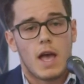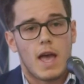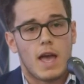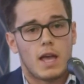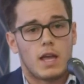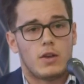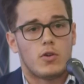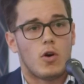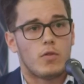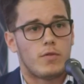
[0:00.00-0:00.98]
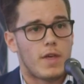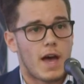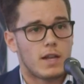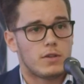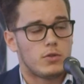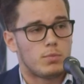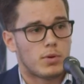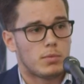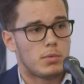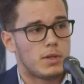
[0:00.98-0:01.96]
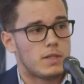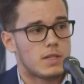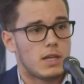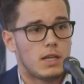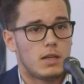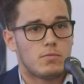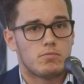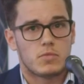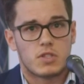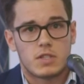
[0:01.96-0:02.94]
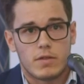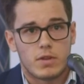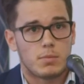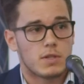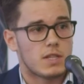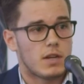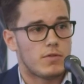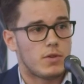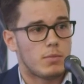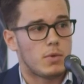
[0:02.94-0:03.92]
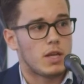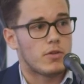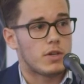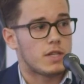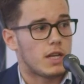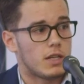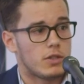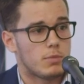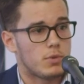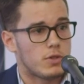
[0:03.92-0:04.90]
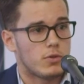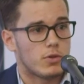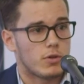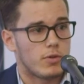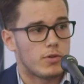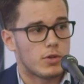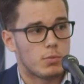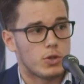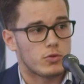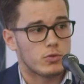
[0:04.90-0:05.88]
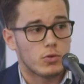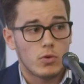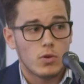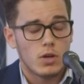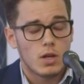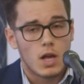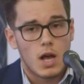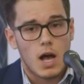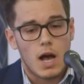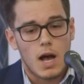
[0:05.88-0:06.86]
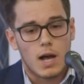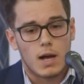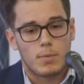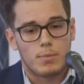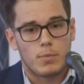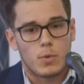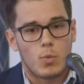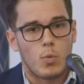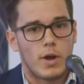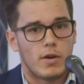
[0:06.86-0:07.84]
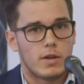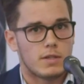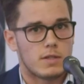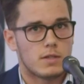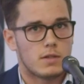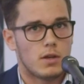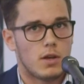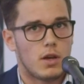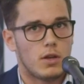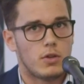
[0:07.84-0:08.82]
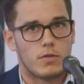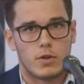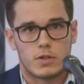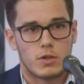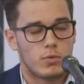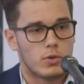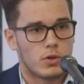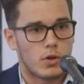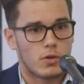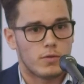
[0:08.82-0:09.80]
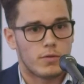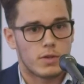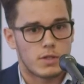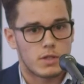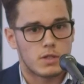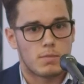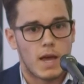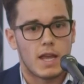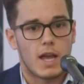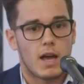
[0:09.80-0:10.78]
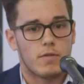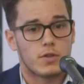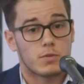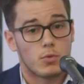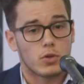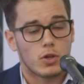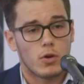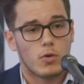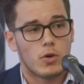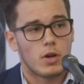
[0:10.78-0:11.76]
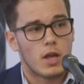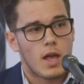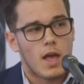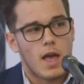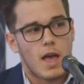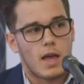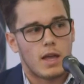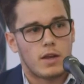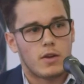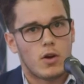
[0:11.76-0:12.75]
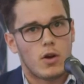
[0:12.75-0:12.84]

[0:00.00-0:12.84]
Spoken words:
And of that, you probably see 70% of them are intending to pursue a career in commercial law, whereas University of Wollongong, for instance, may have a smaller cohort and